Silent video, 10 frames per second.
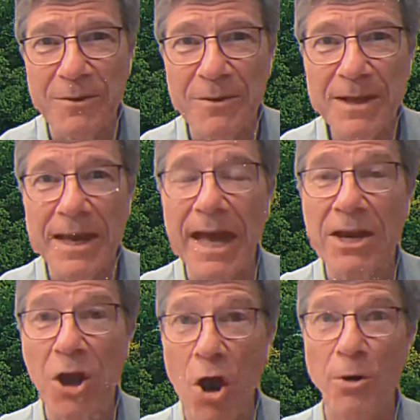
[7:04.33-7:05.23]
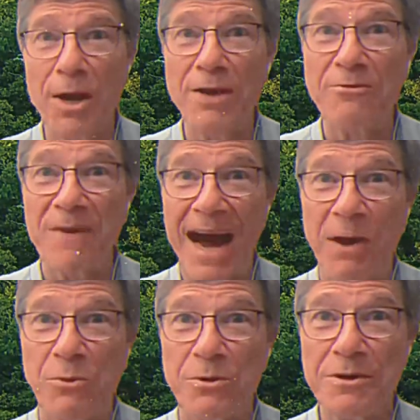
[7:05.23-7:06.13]
had already
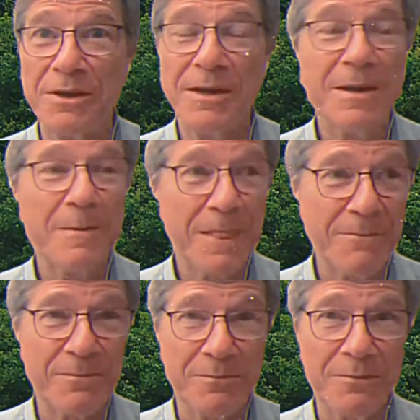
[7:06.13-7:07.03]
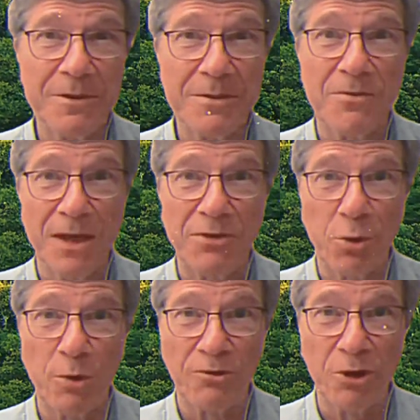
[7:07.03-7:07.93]
found that there
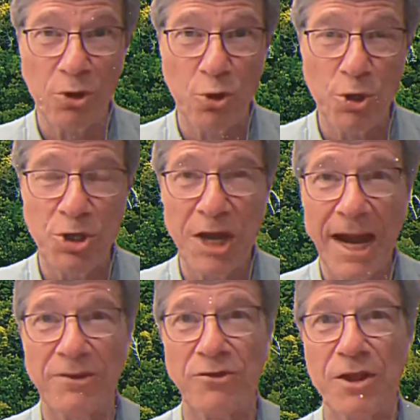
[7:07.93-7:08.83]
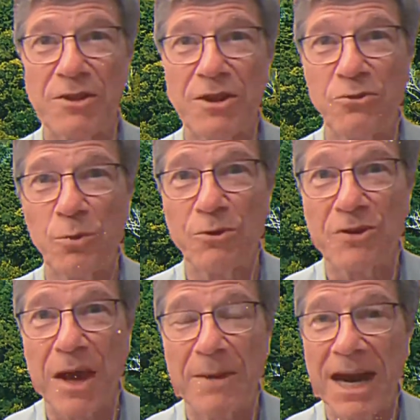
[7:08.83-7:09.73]
was a good chance that this was
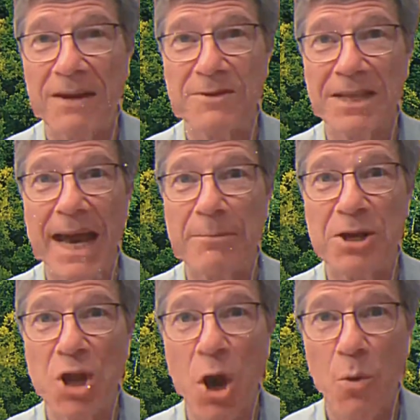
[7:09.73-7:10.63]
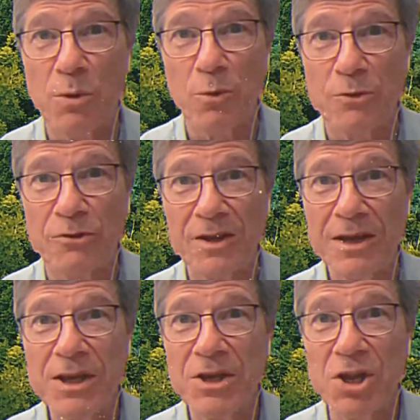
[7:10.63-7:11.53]
coming out of a lab, and no one
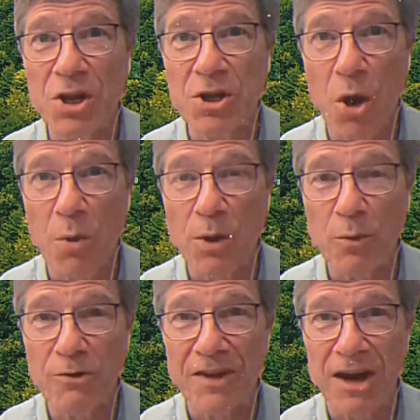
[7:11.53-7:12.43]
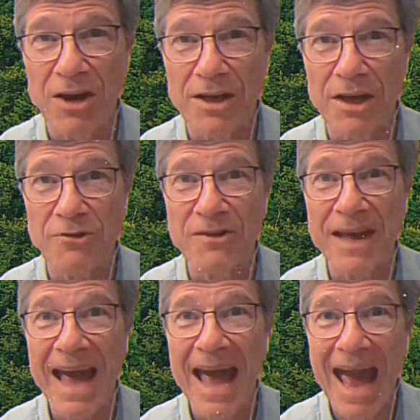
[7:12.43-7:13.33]
was telling us
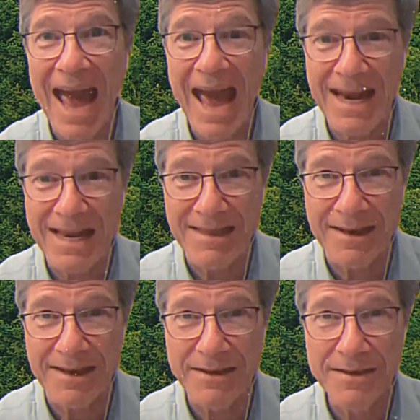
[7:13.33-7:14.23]
anything.